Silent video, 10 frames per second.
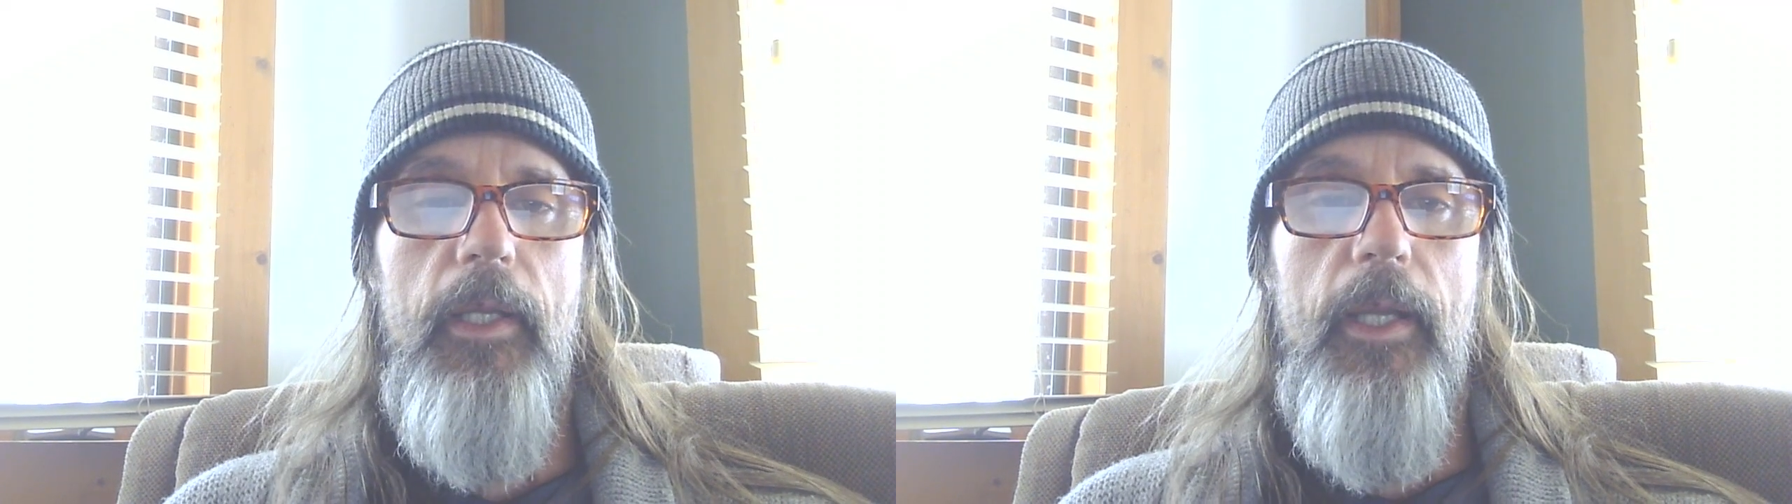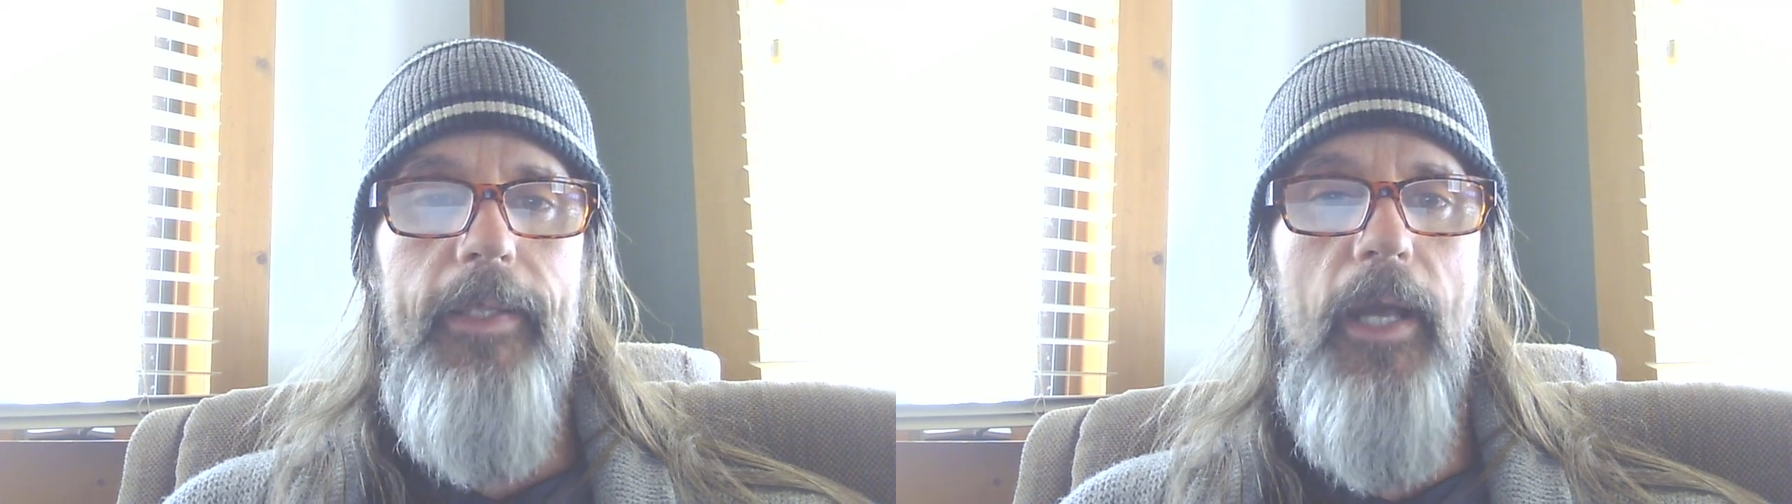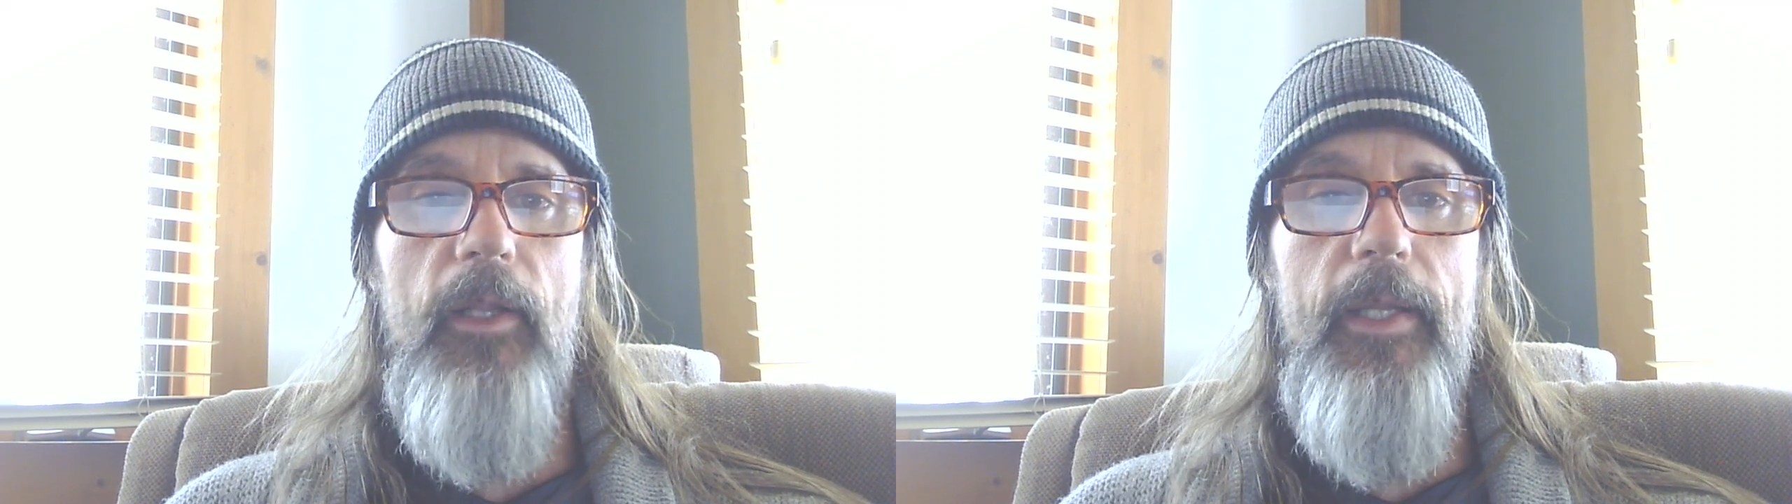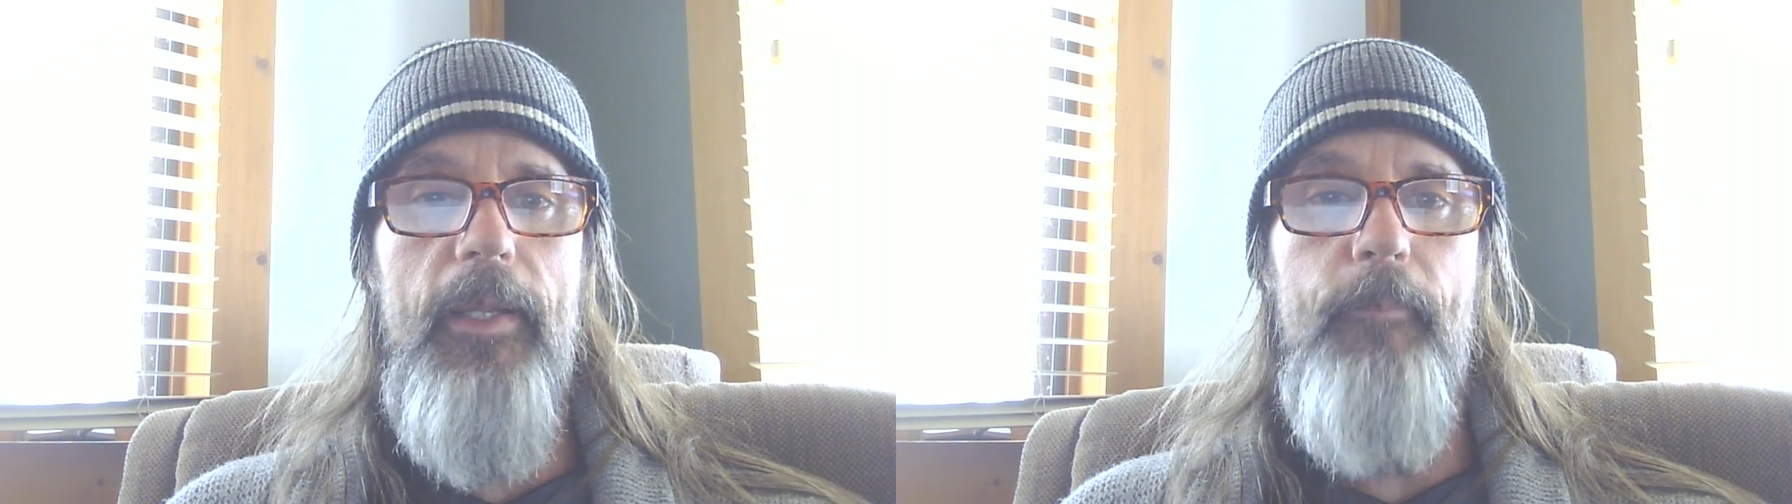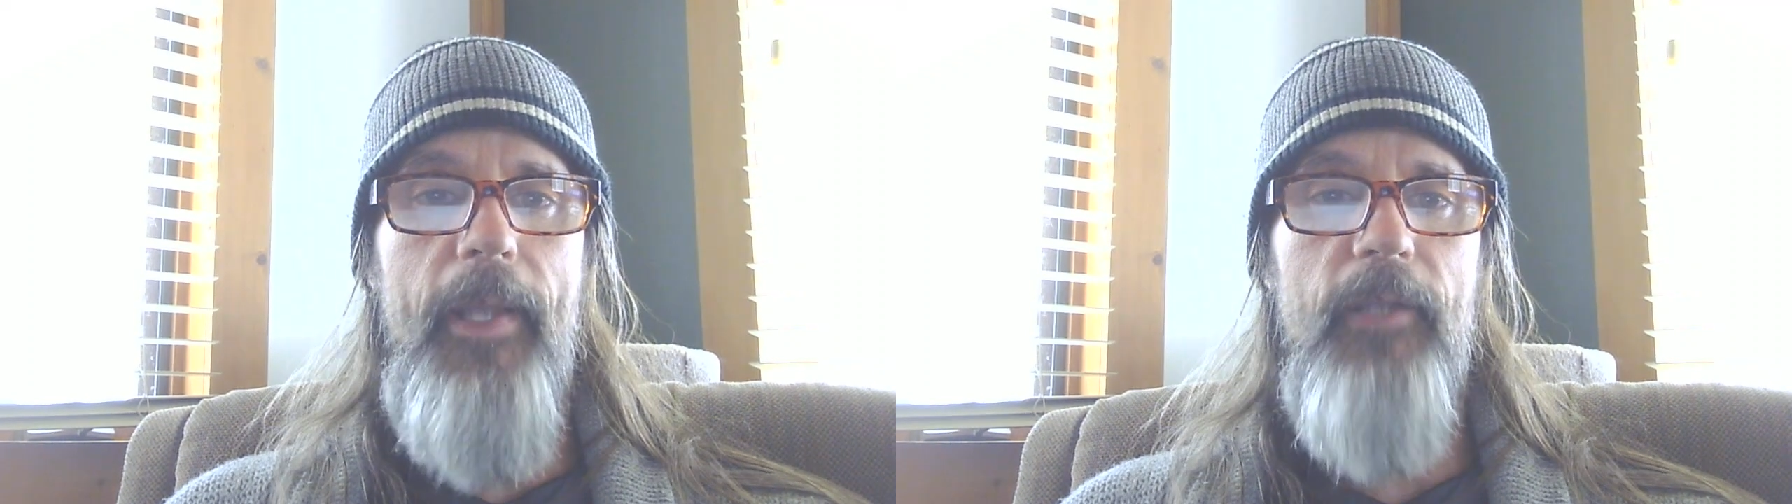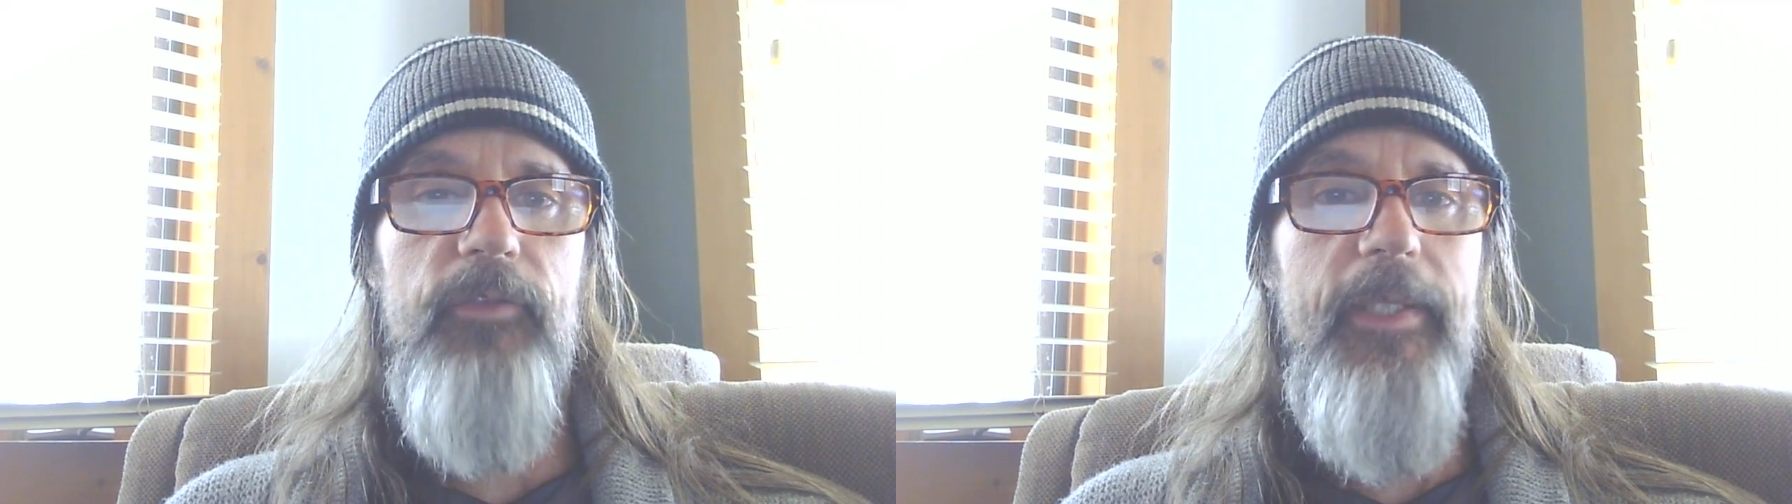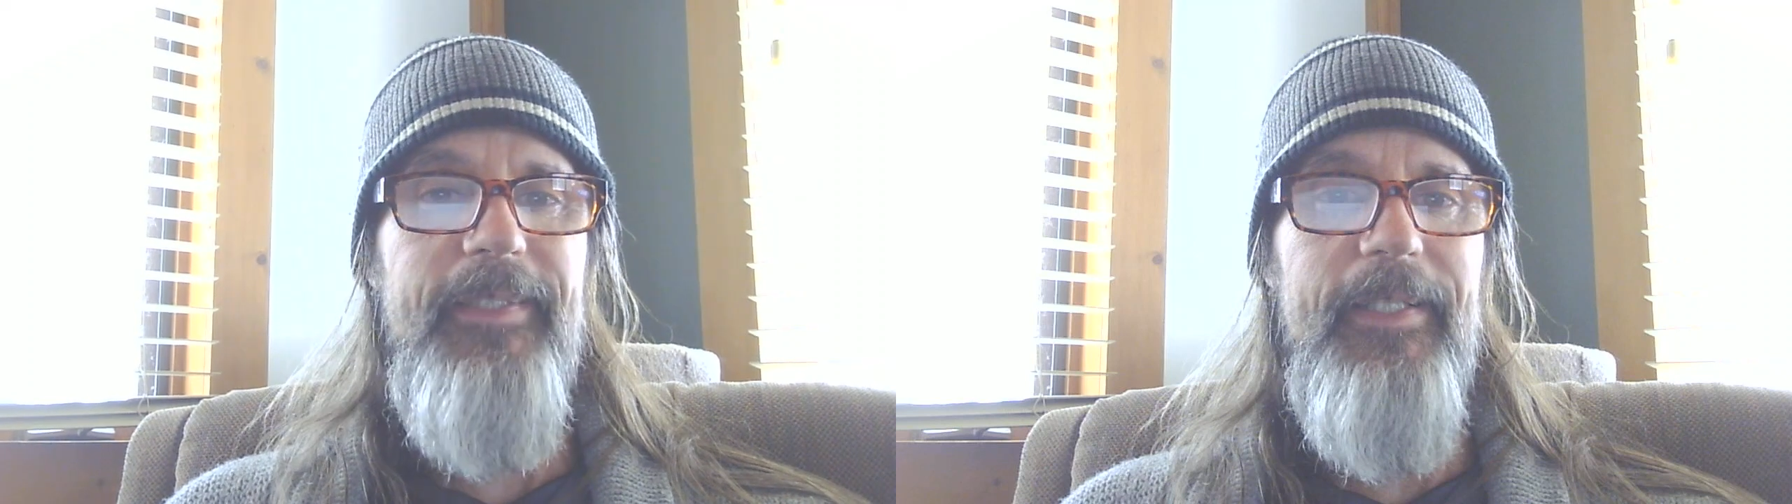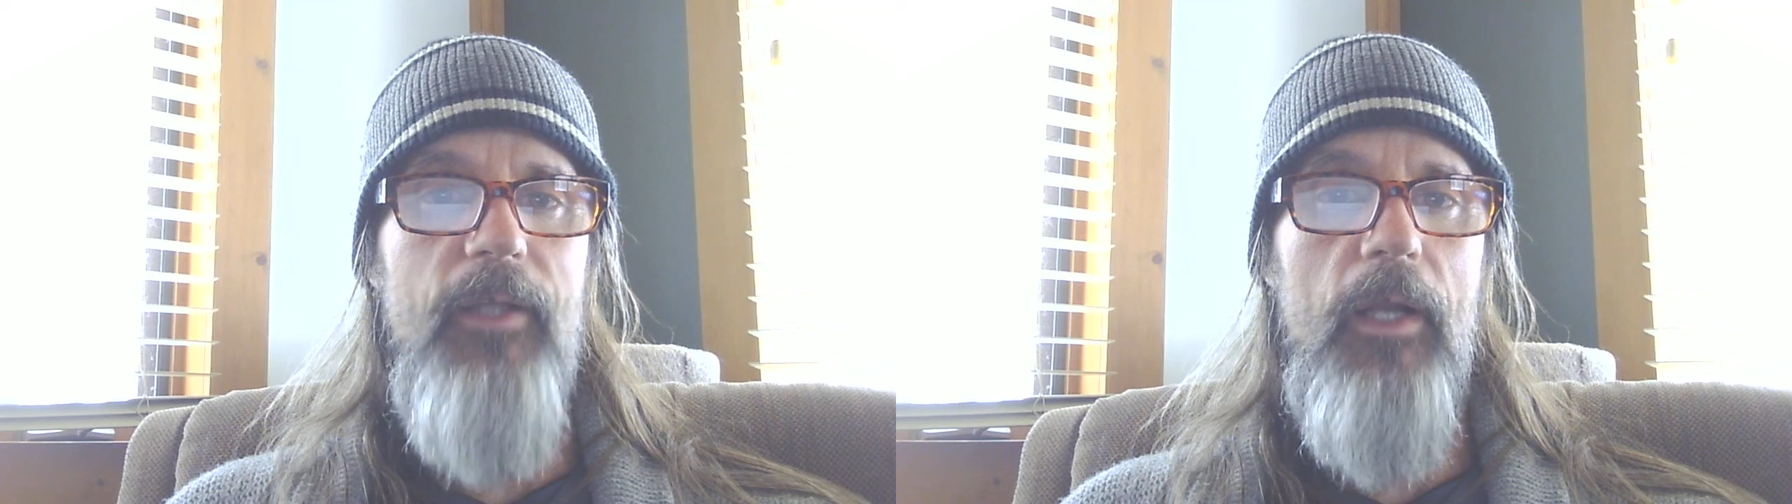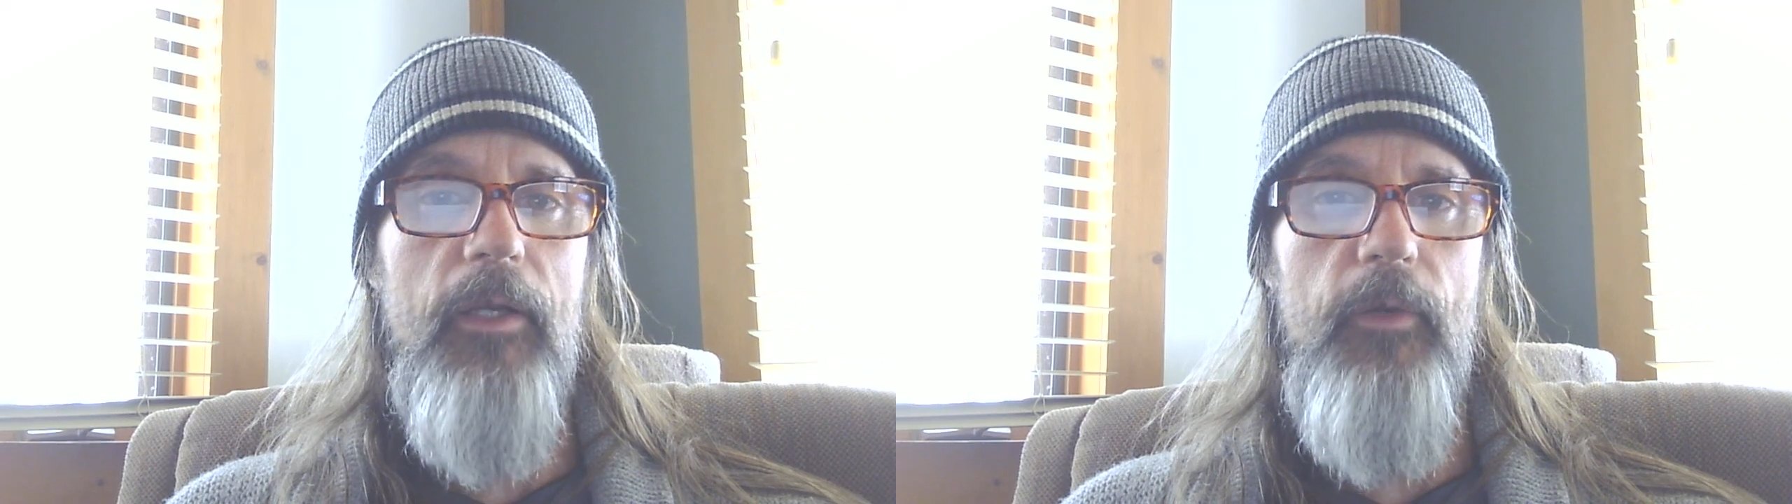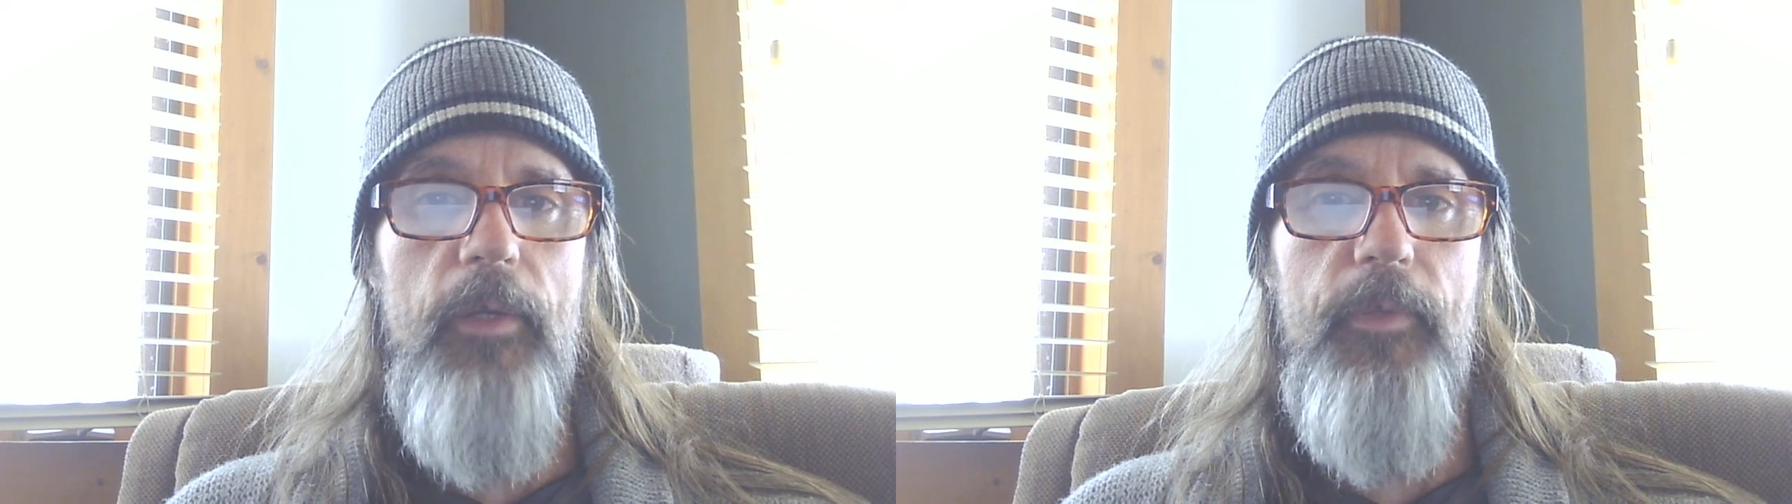Now he basically did not
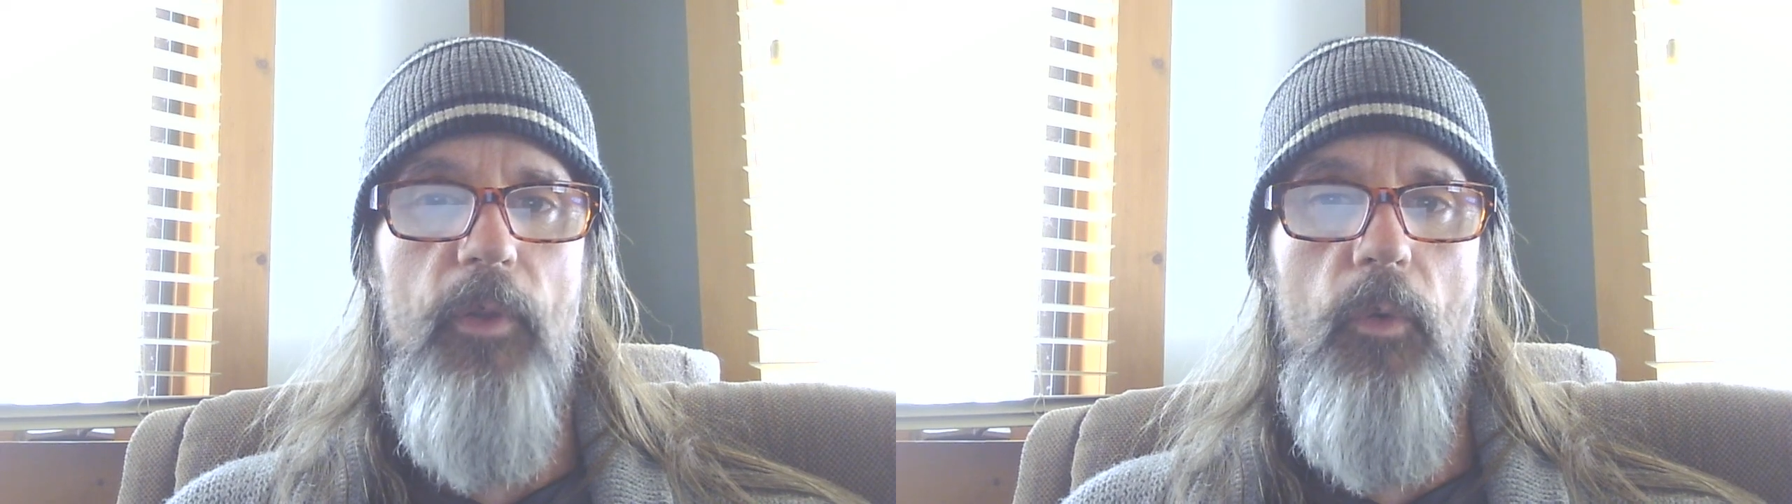agree with the